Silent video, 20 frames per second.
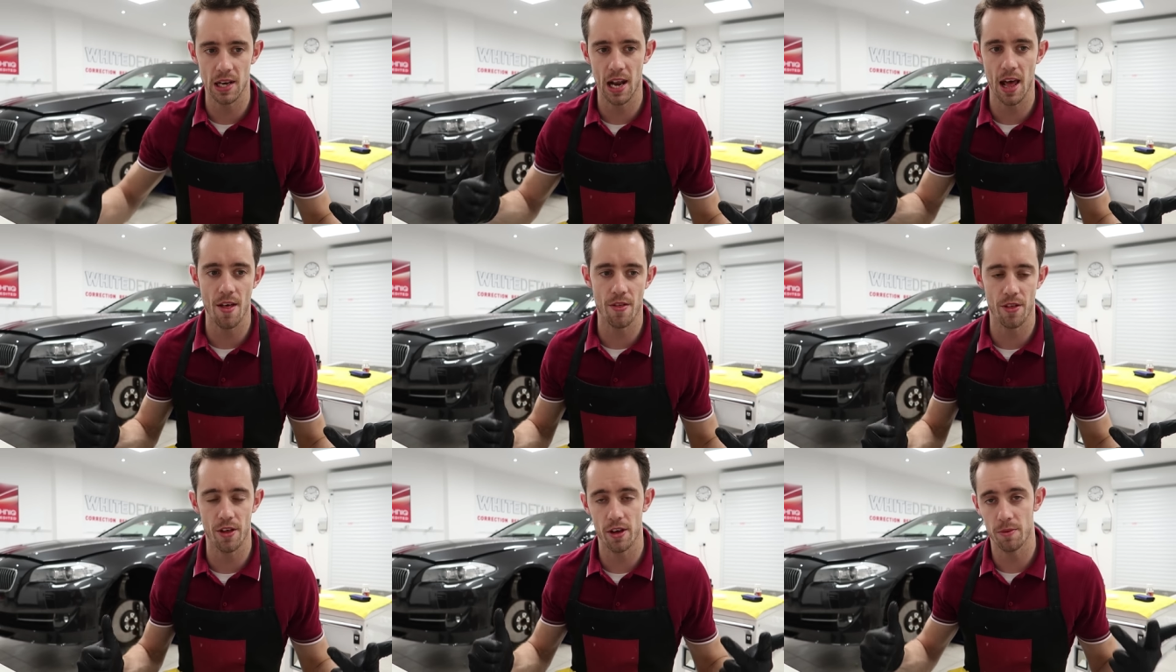
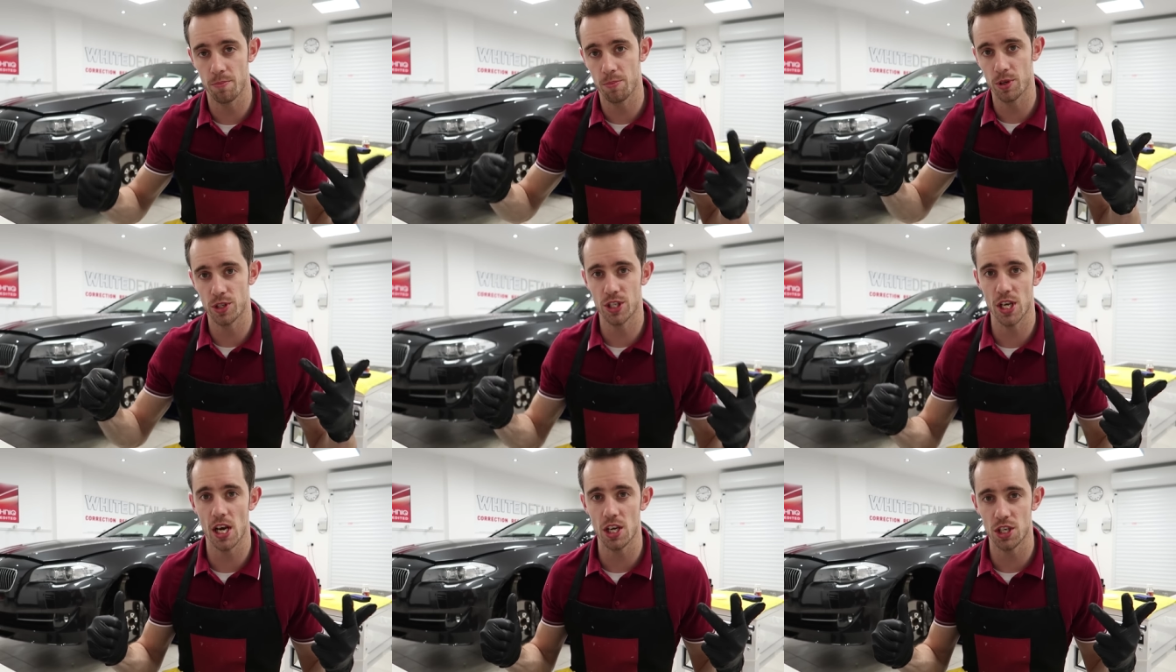leather
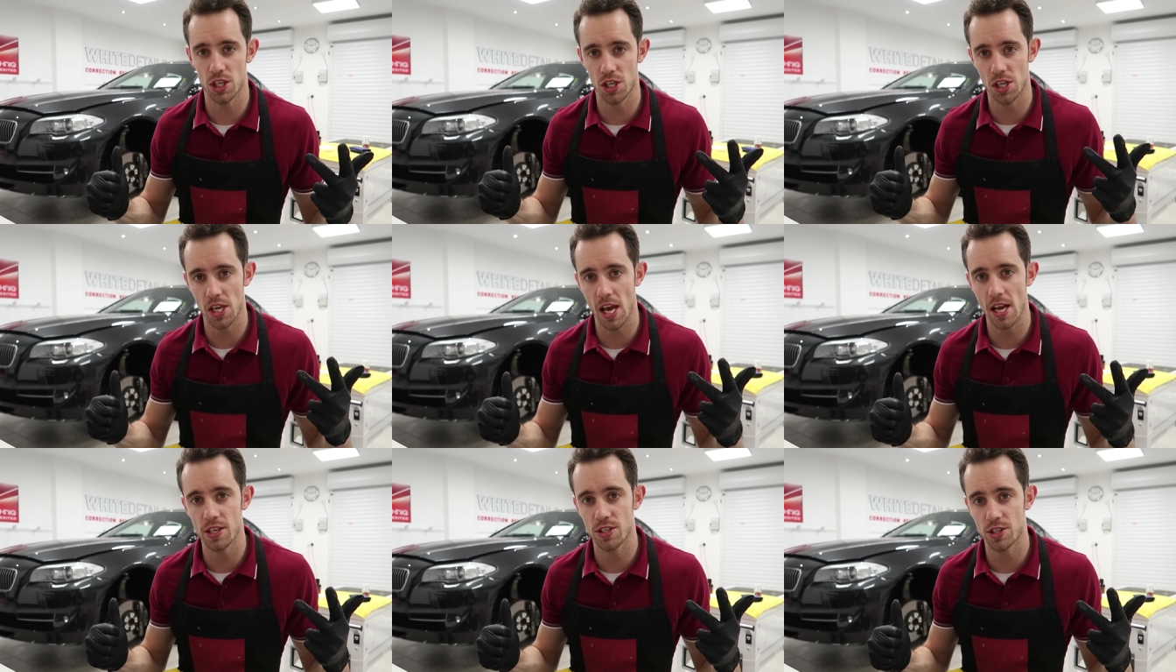
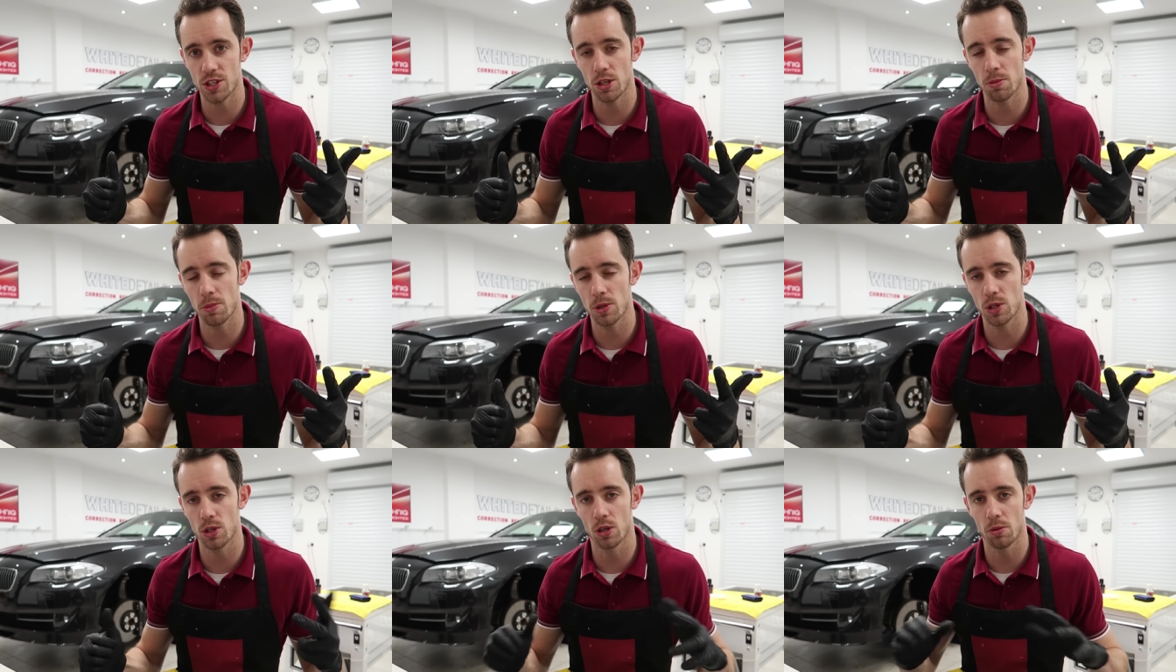protection yet
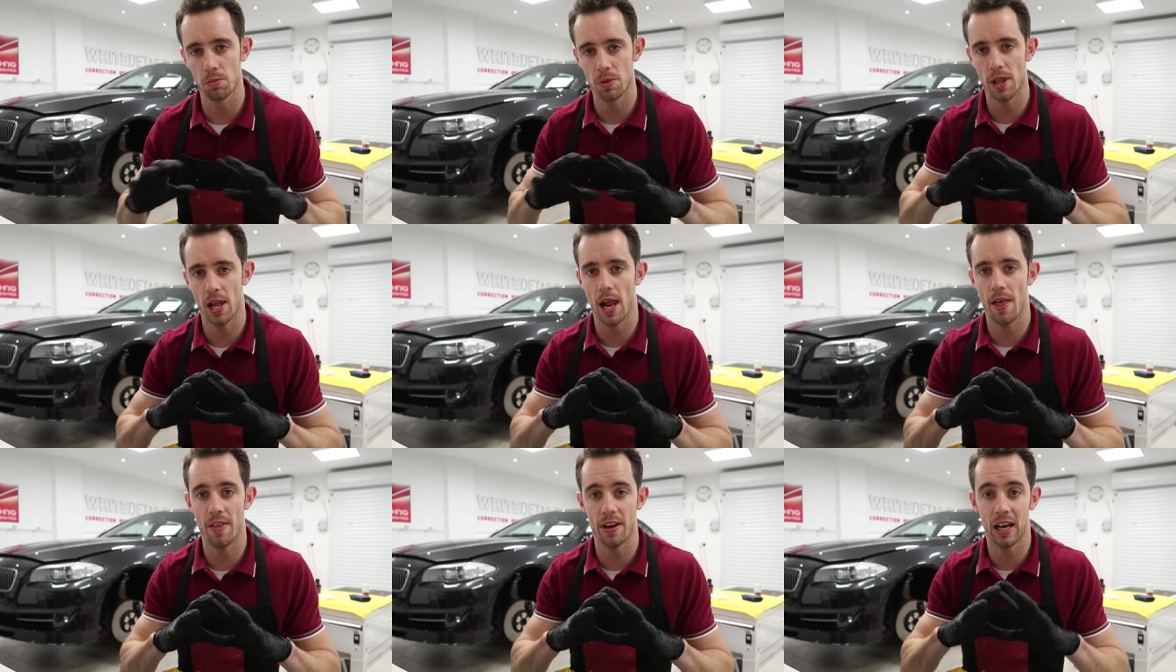to be done
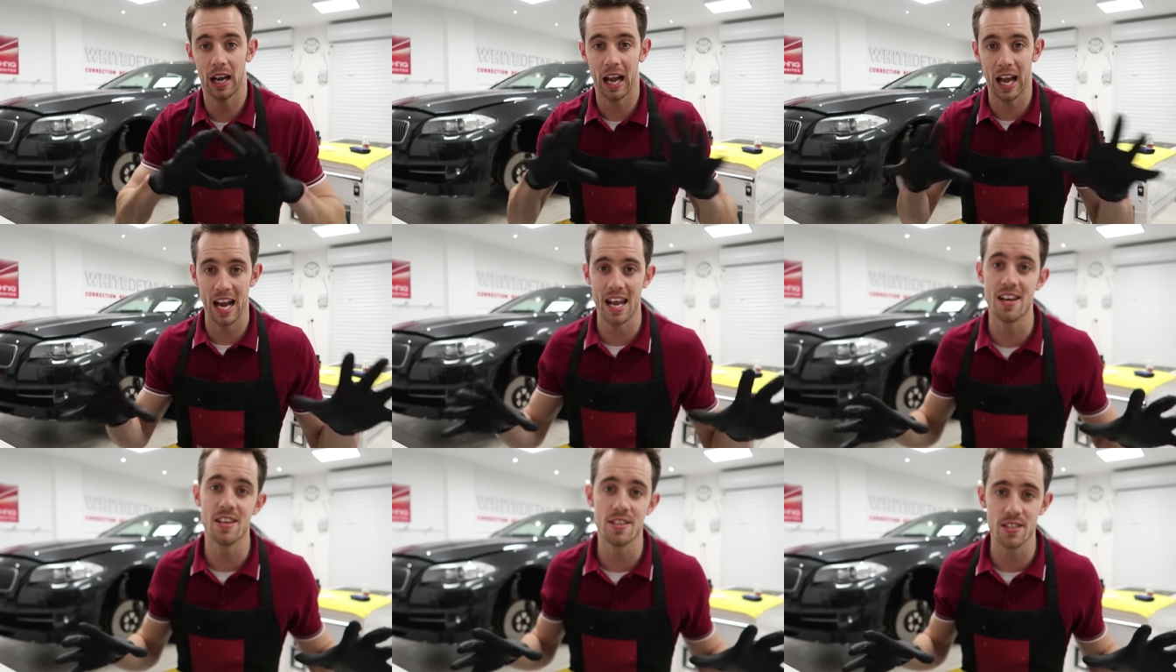but the leather
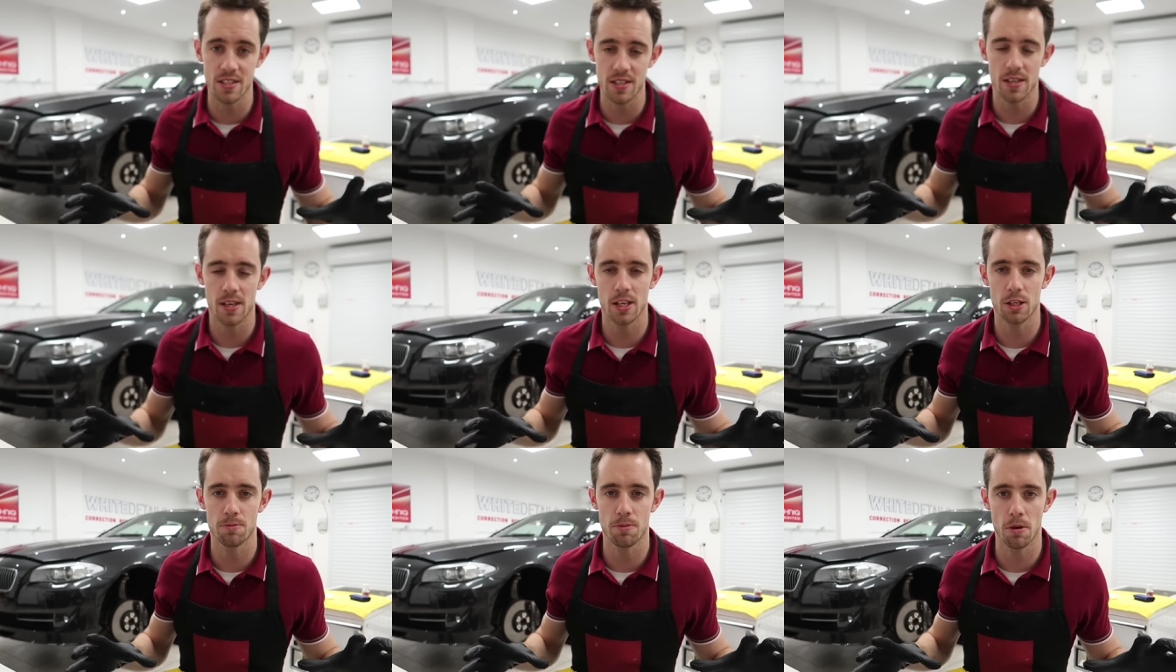
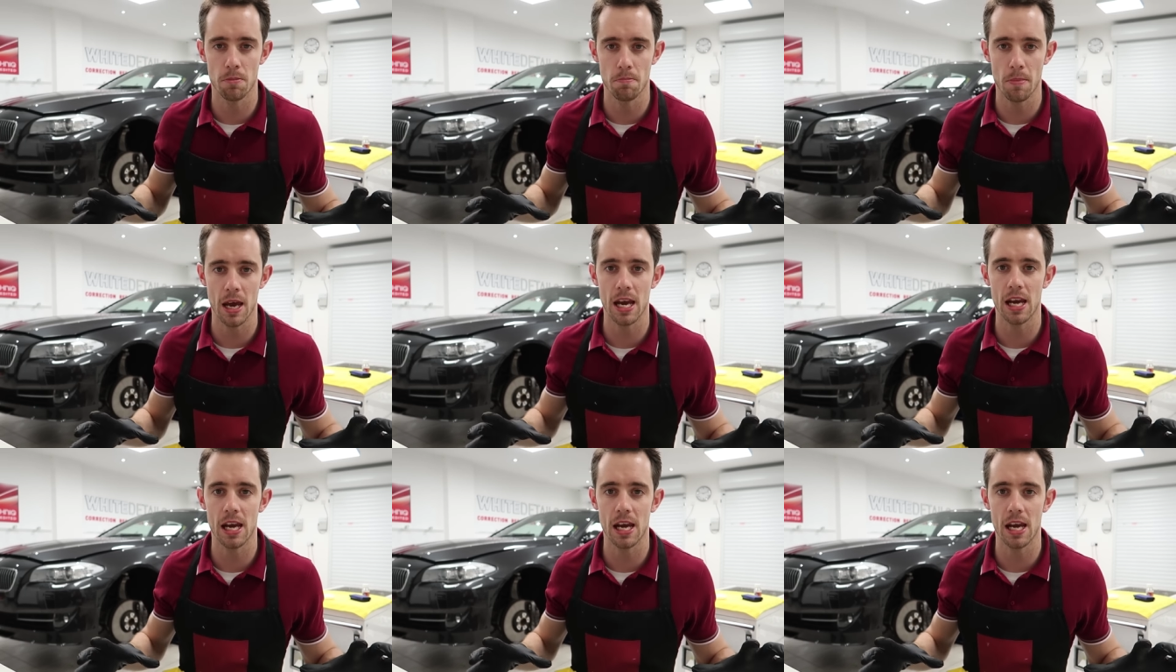cleanse has been